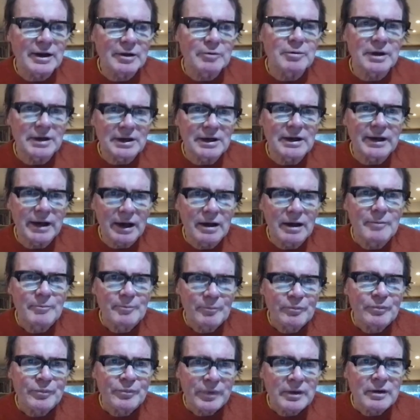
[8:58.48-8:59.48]
quickly. Yeah.
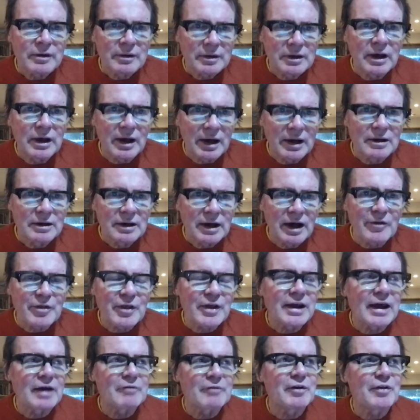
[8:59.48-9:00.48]
Yeah. I
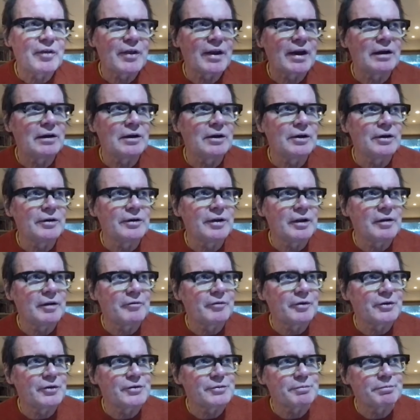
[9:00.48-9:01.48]
think everything I learned in the
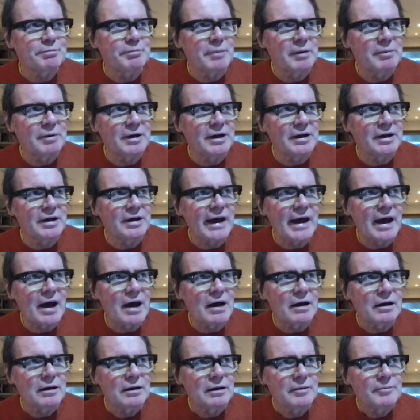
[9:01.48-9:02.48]
first maybe a year,
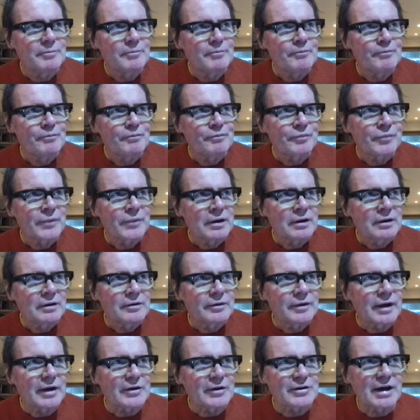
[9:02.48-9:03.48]

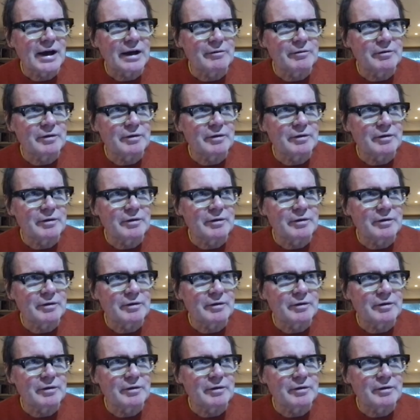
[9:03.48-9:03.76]
that's kind of